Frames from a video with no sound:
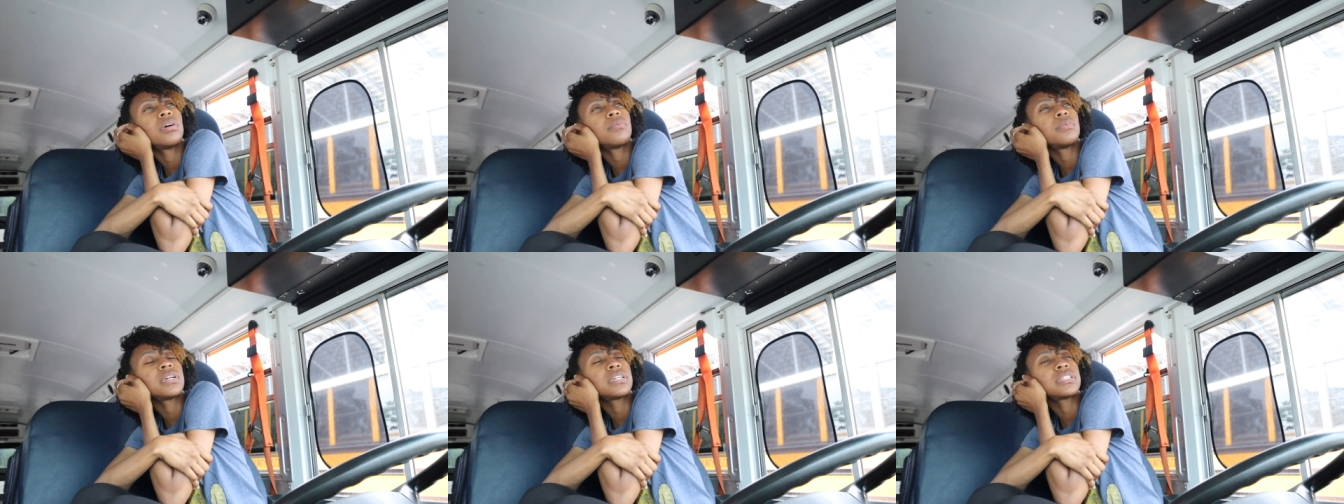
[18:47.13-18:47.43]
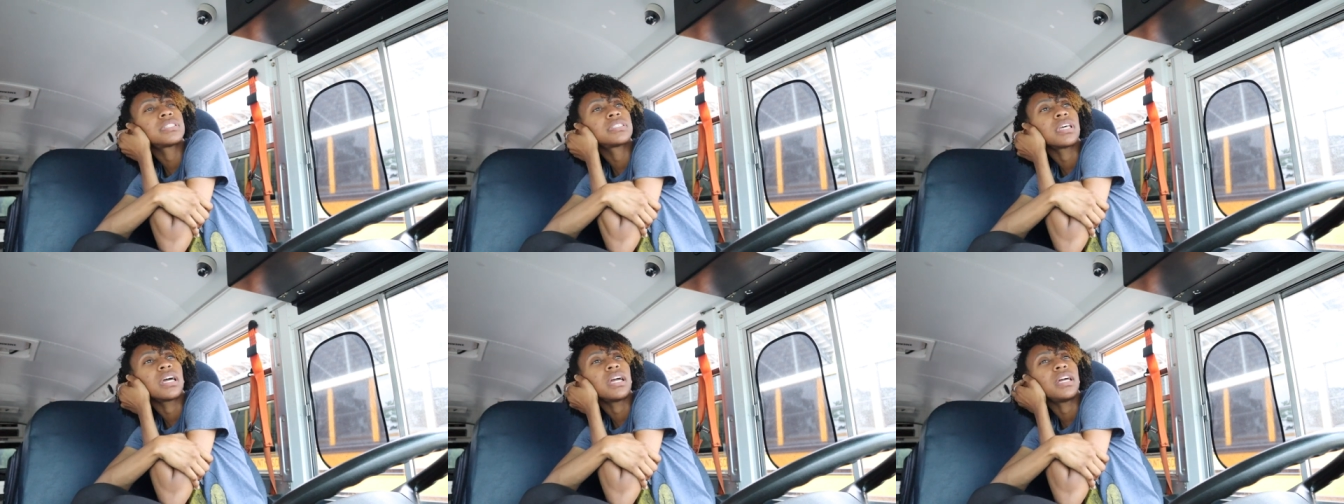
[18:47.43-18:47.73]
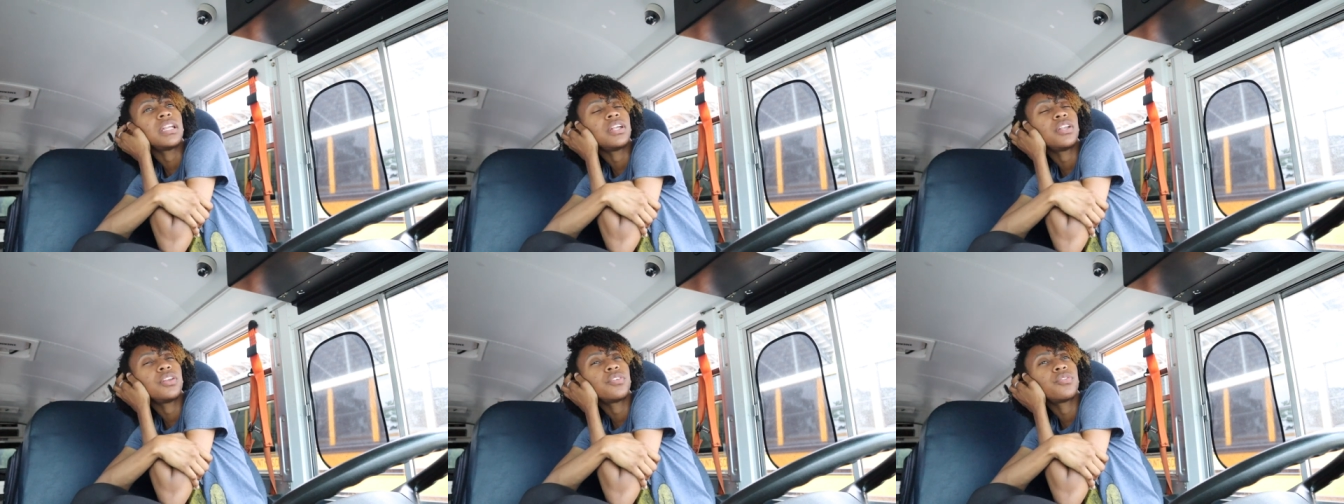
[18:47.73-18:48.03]
I'm
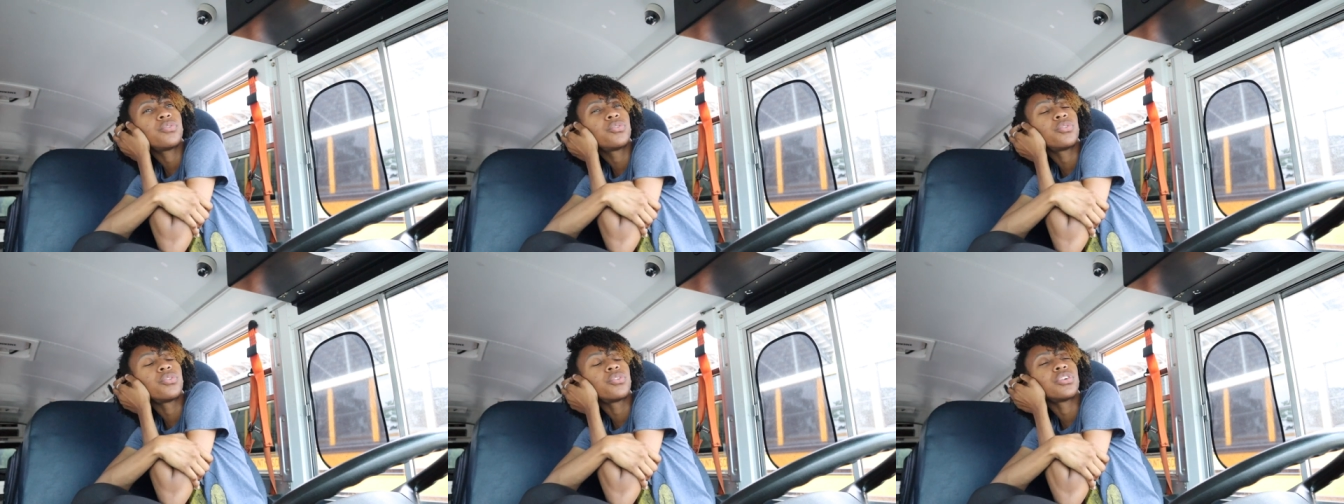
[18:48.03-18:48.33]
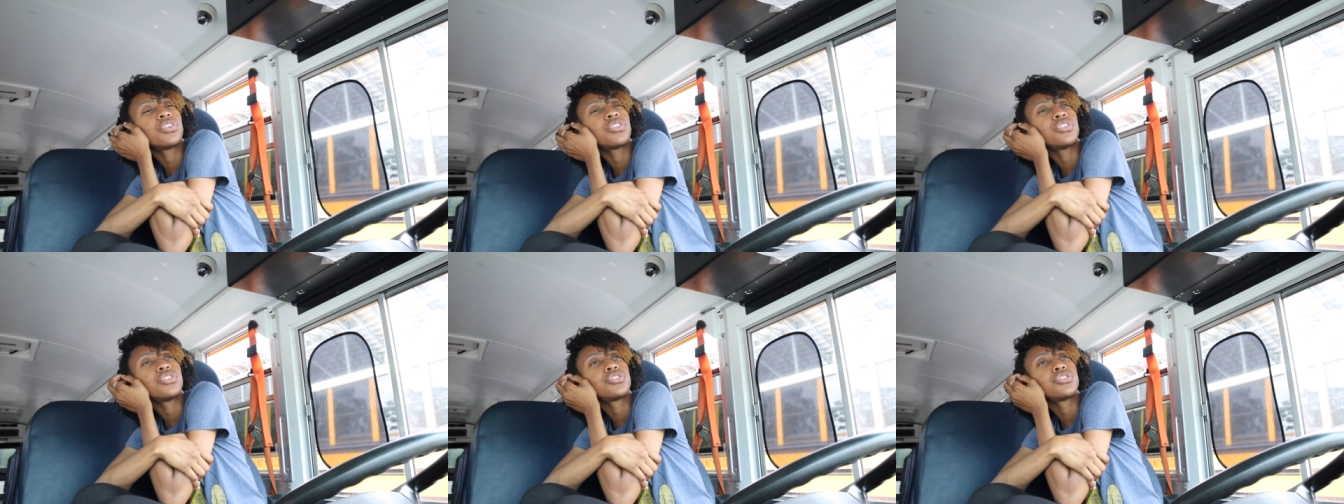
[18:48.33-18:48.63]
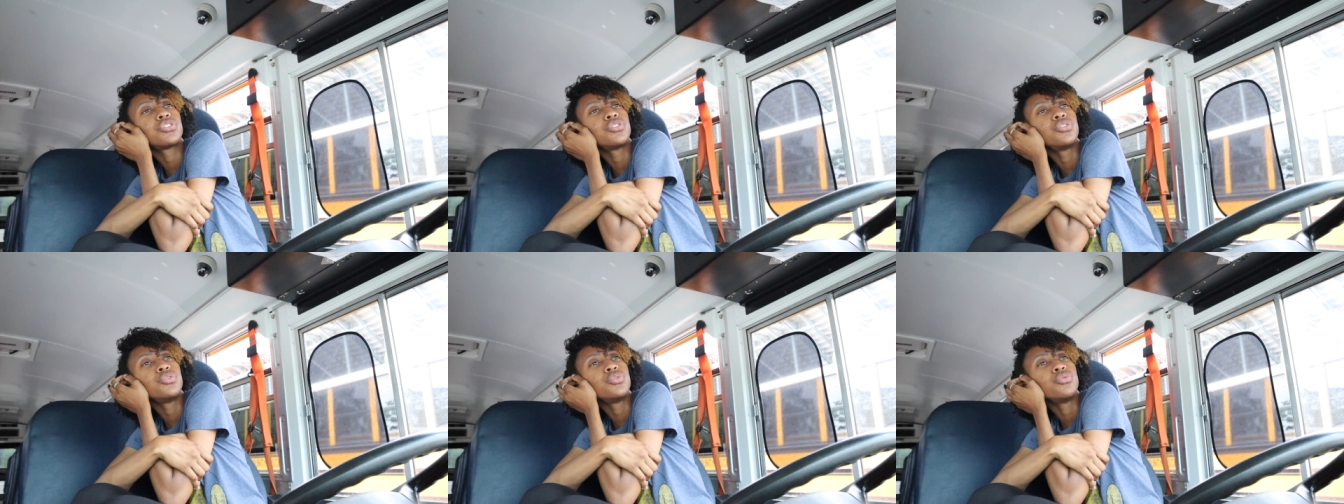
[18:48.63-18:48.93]
excited for this
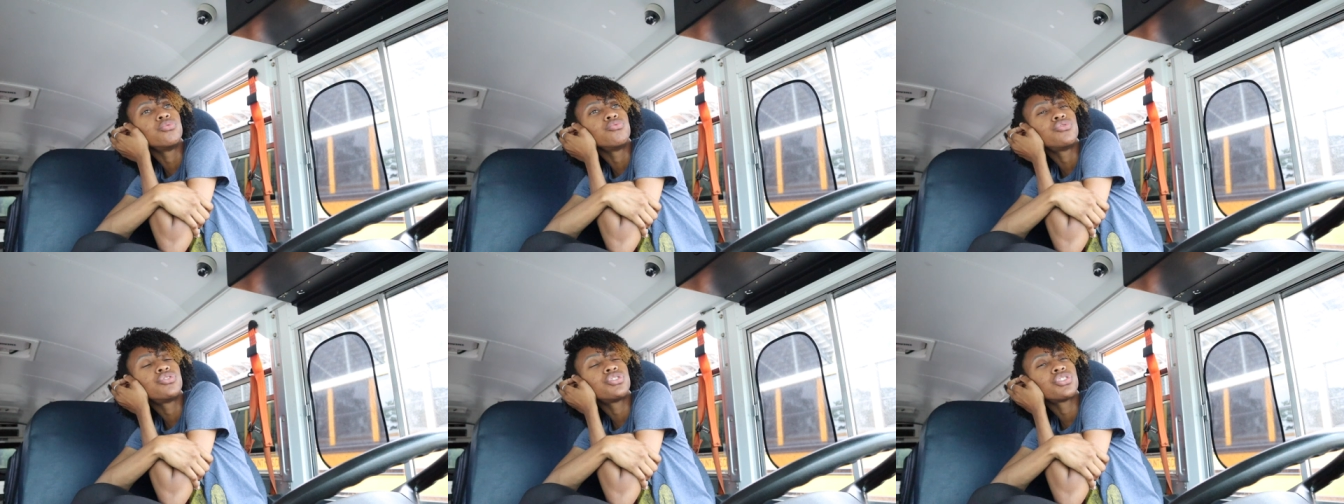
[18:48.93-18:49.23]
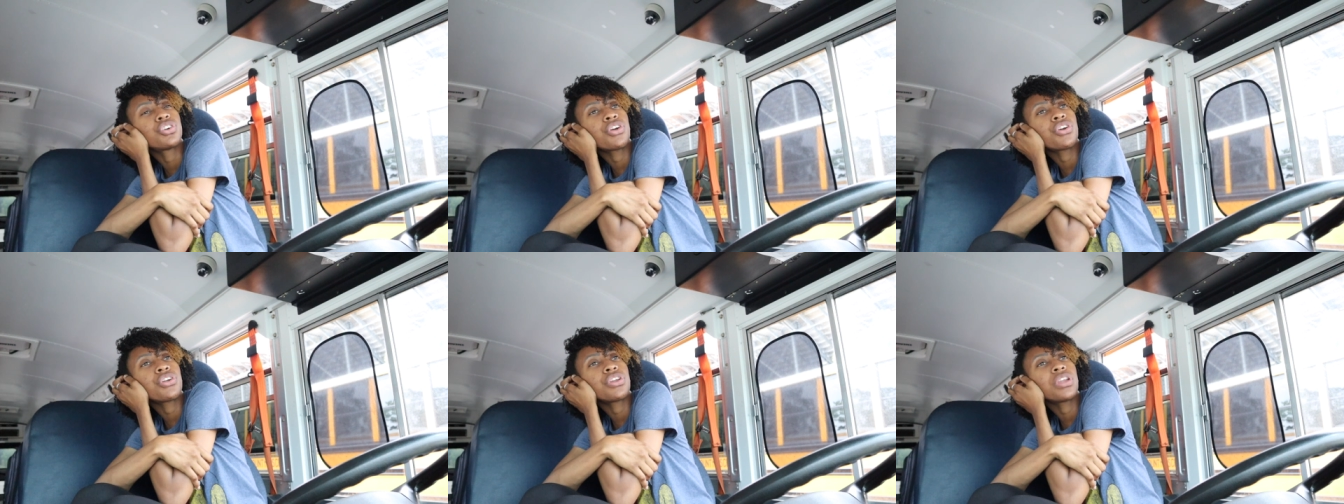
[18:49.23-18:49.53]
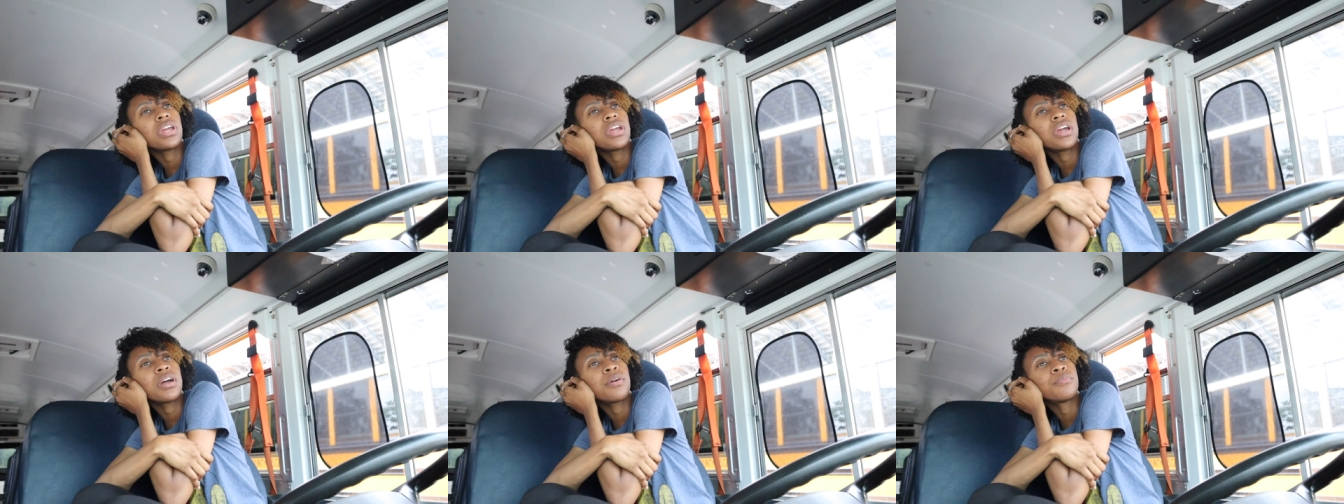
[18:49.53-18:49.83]
new
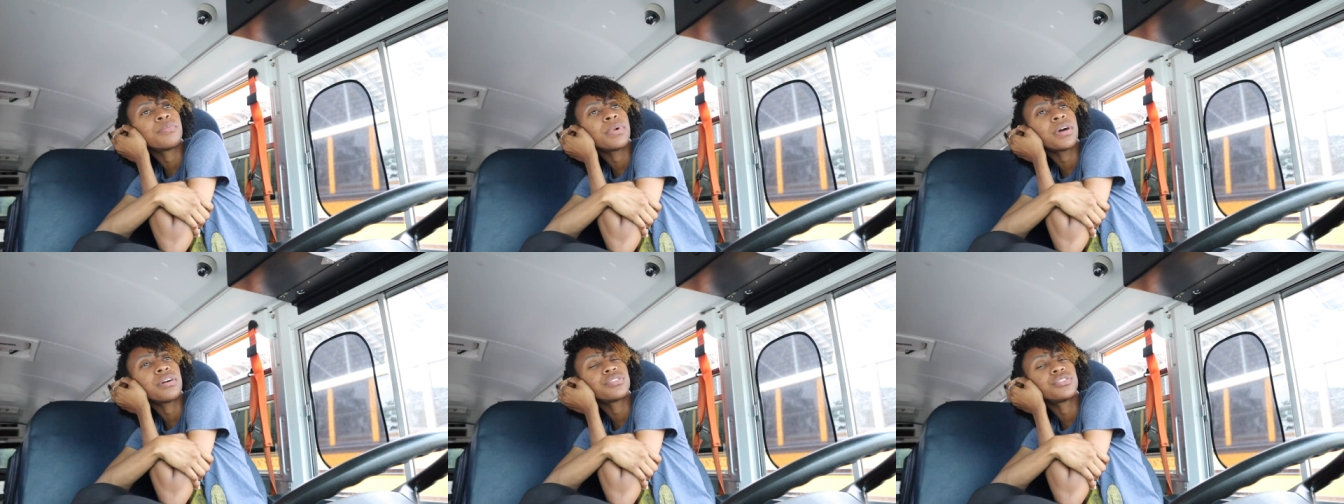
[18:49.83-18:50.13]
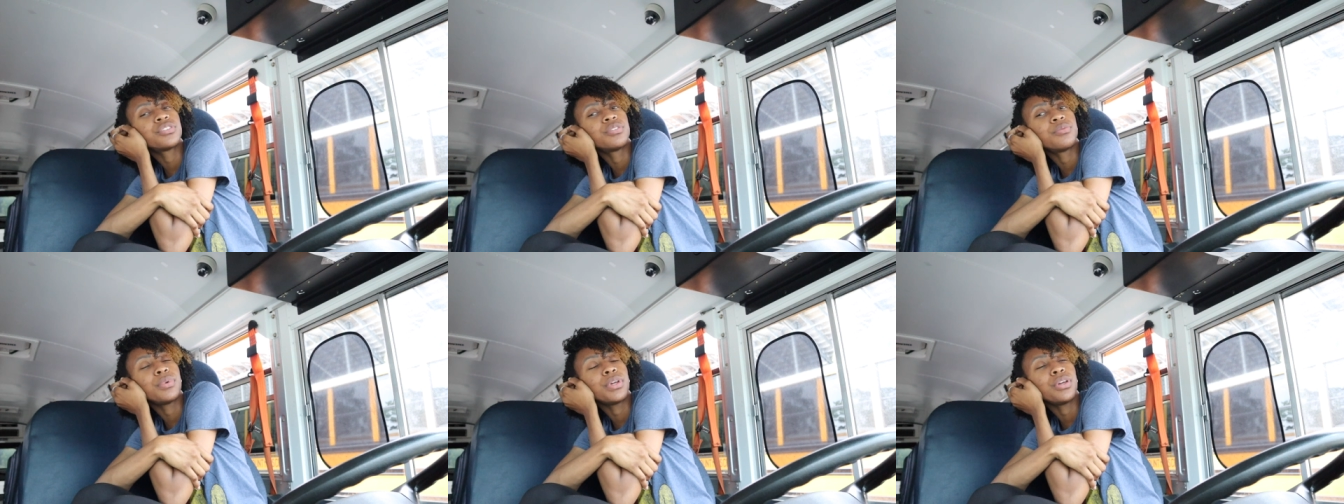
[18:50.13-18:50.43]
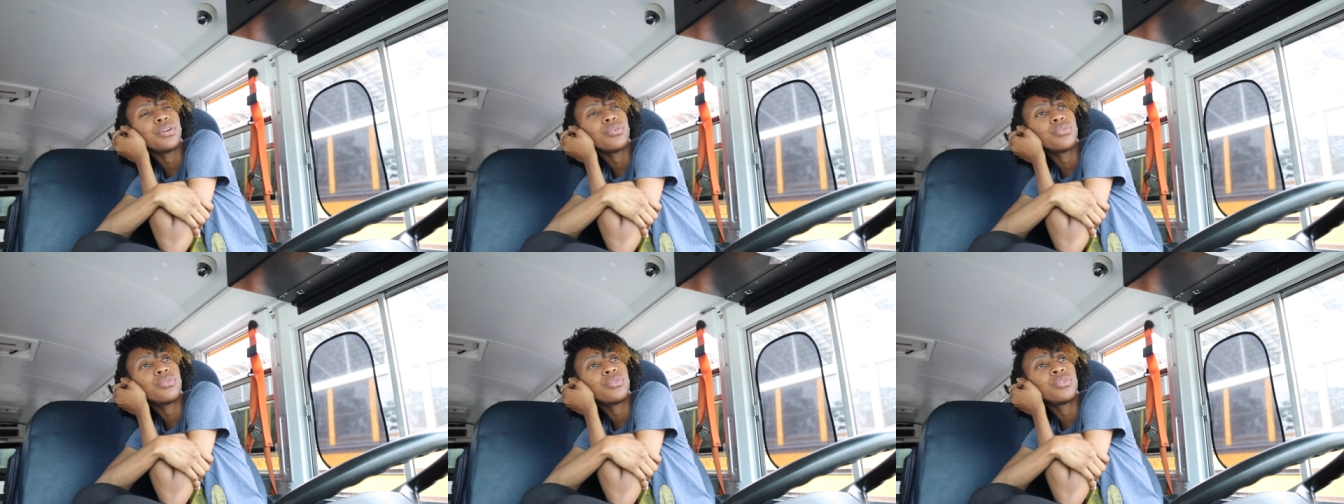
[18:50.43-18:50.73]
journey I'm about to
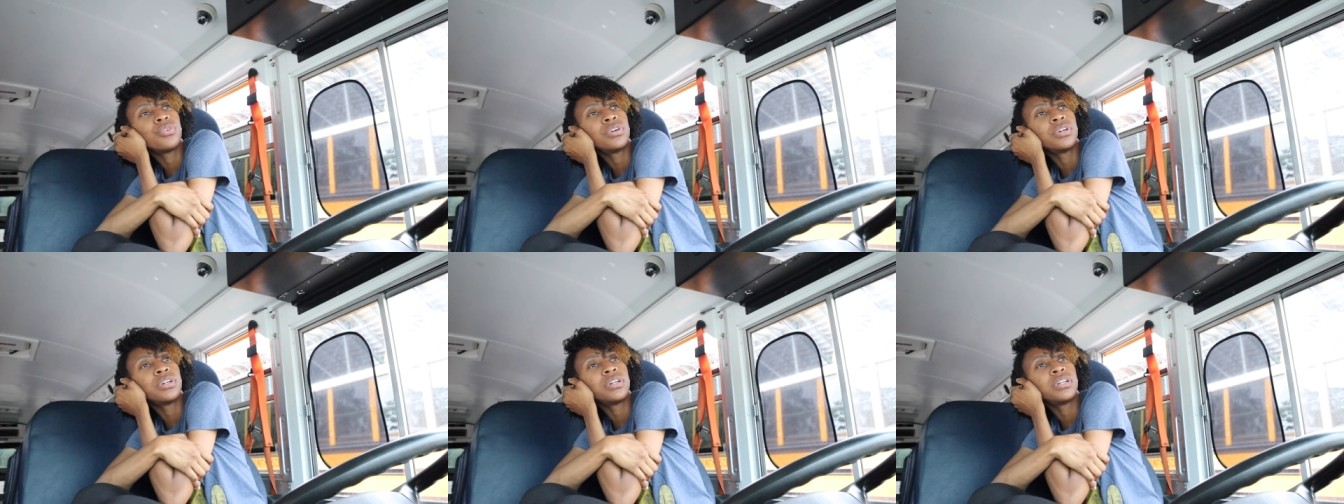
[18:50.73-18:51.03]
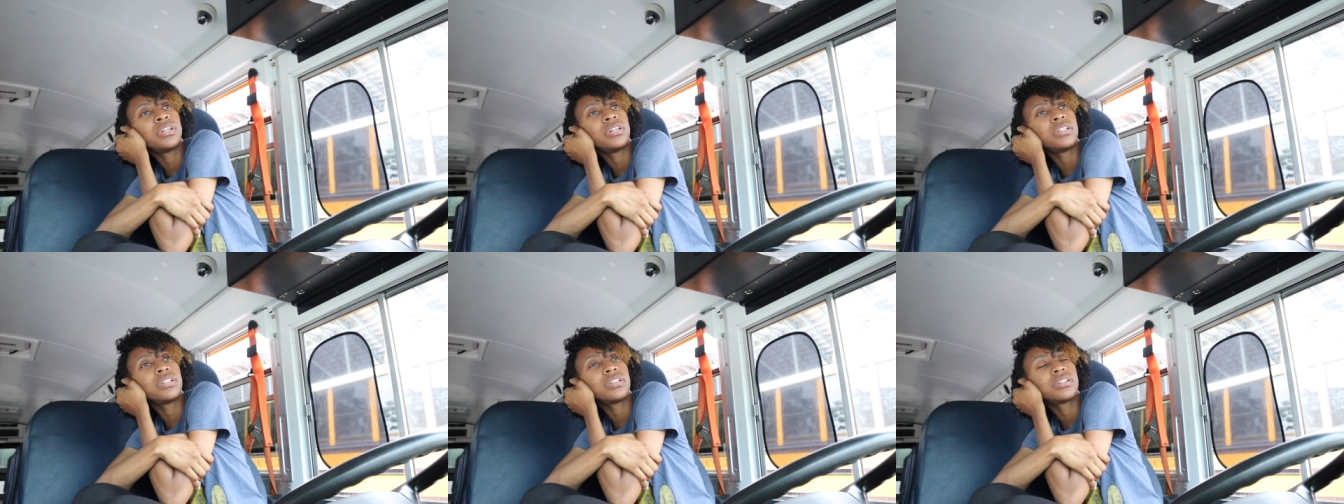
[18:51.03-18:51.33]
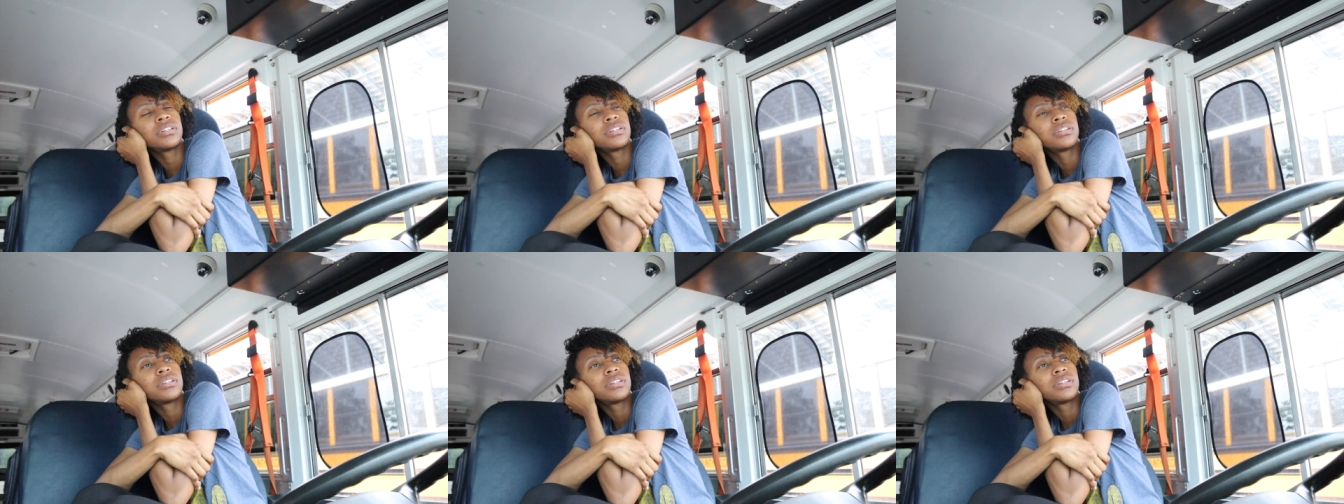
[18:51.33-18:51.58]
be on.